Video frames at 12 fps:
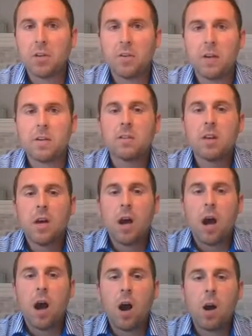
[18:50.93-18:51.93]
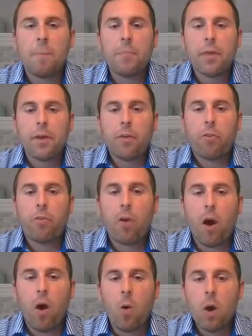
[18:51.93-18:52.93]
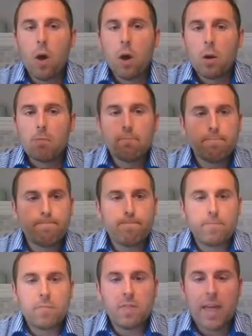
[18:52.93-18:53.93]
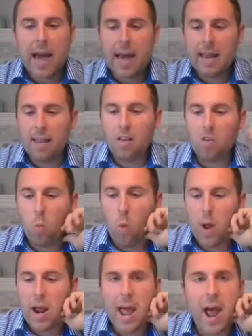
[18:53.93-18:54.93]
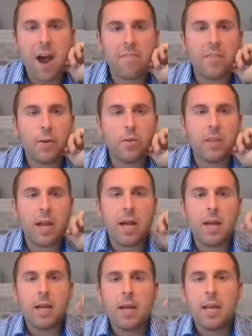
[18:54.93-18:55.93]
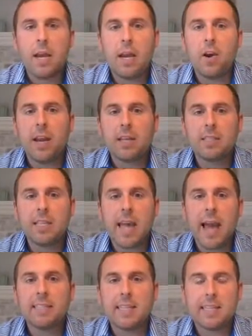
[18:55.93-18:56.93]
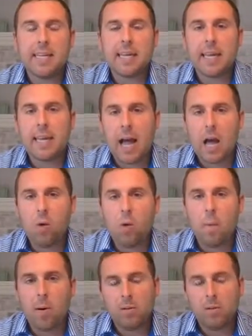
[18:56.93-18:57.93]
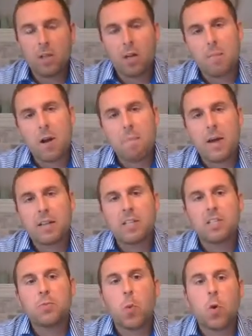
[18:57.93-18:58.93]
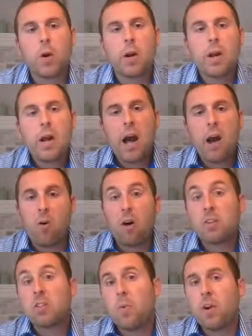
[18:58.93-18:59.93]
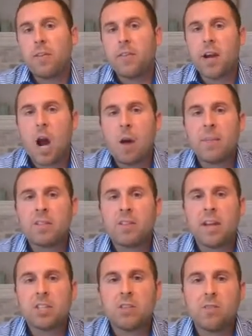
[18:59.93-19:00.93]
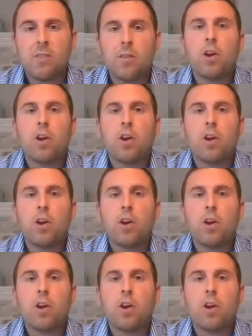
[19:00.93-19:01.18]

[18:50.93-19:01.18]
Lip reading: Greece. So that is what I have for you today. Here is the exit ticket. I will post it on my message board. I will also put in the comment section for